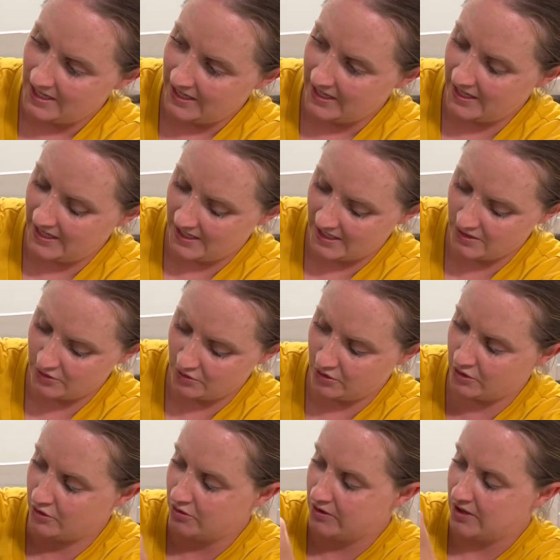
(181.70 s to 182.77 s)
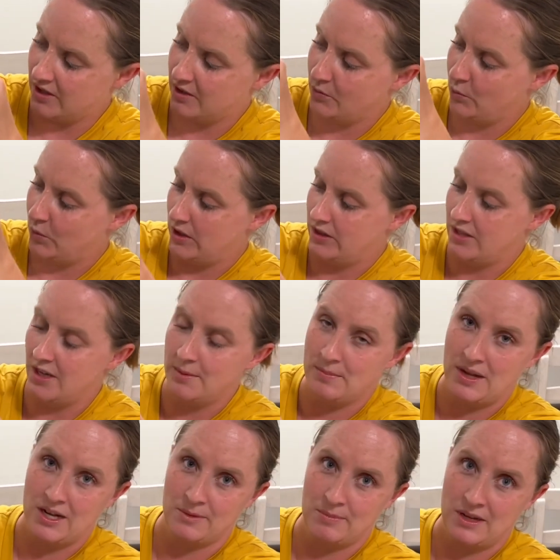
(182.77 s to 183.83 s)
And you can use it with a
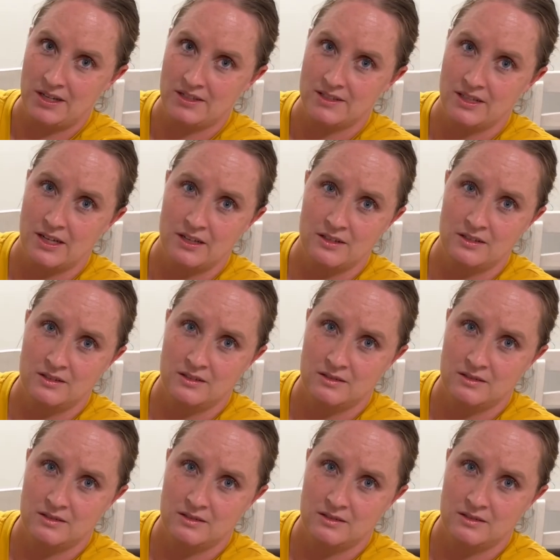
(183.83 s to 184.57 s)
backpack style.